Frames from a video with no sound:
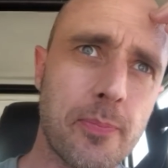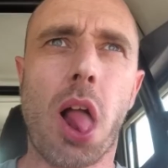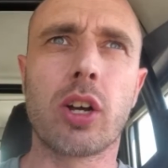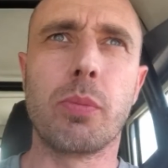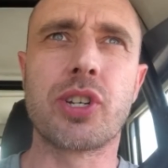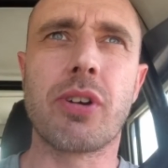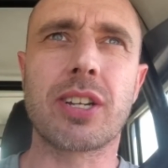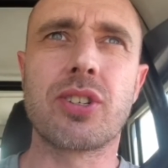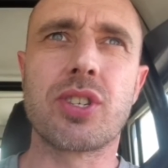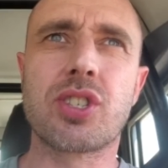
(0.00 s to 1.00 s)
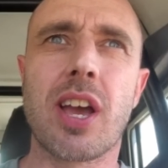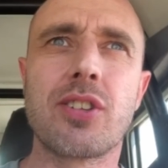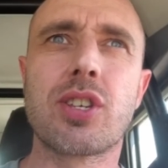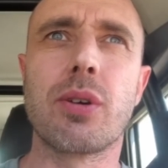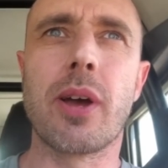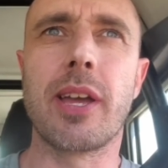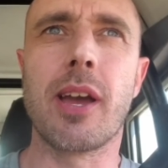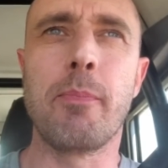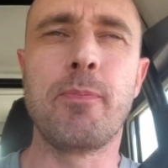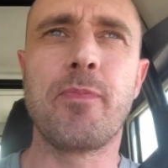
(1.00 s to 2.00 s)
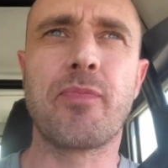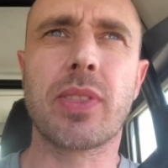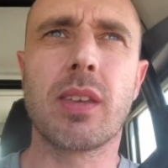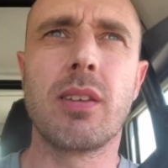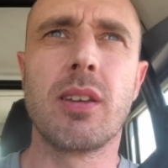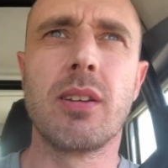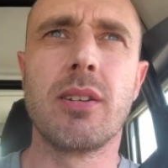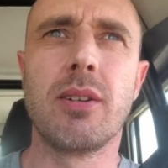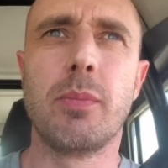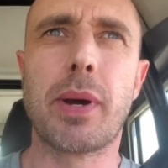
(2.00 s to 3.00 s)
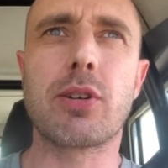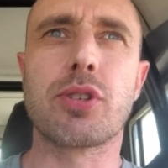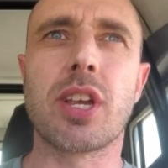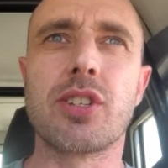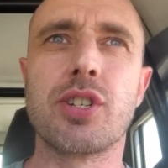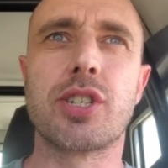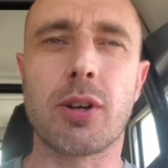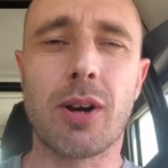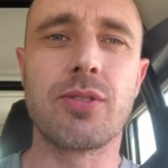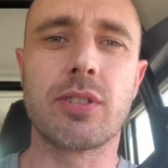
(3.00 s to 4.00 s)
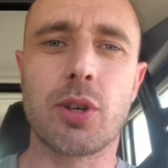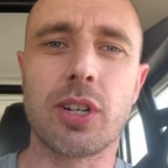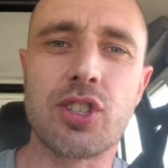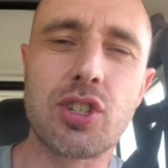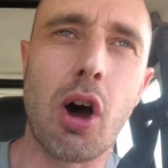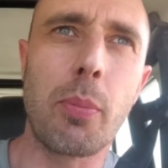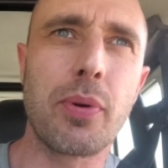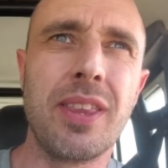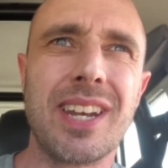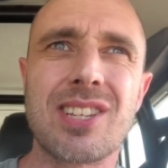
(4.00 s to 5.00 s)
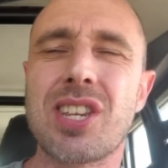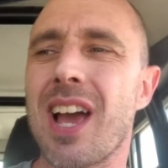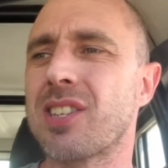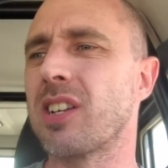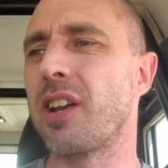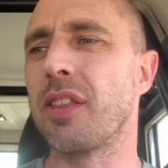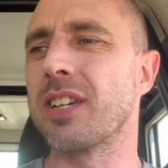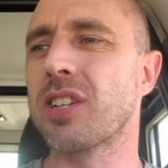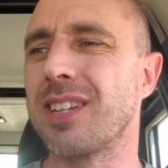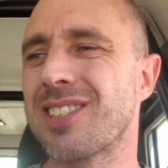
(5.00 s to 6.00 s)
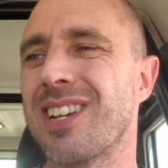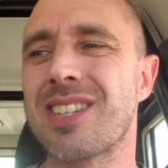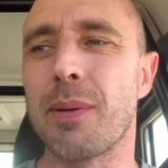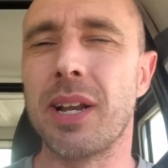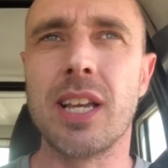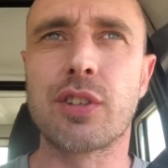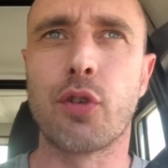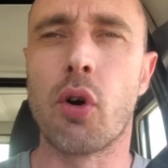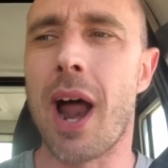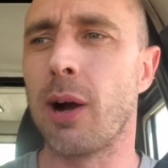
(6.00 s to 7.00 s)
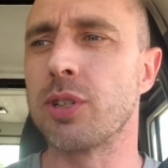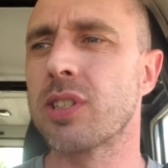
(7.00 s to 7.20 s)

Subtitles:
I've got my directions set to a petrol station so I can stop and then assess. I don't think it's going to take me at least 4 hours.